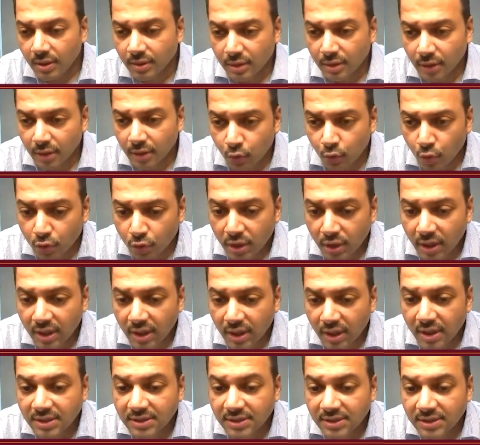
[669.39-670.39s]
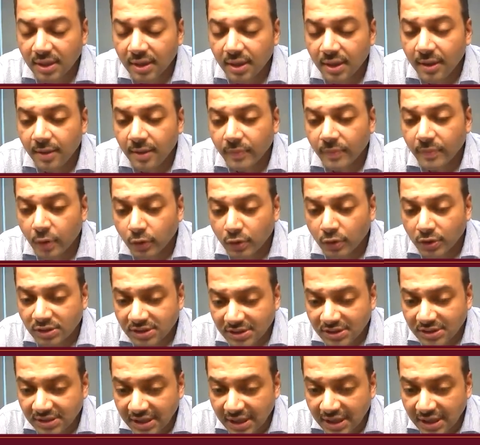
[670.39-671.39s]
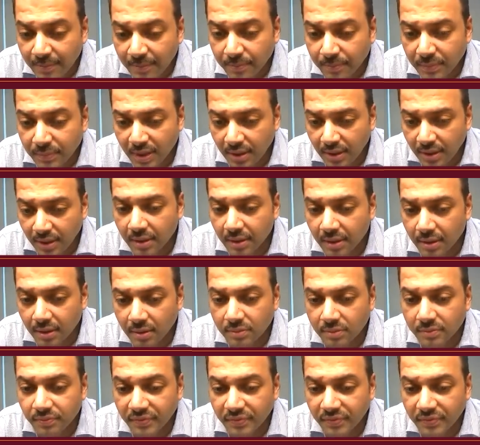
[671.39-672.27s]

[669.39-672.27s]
The good thing is, now the same thing,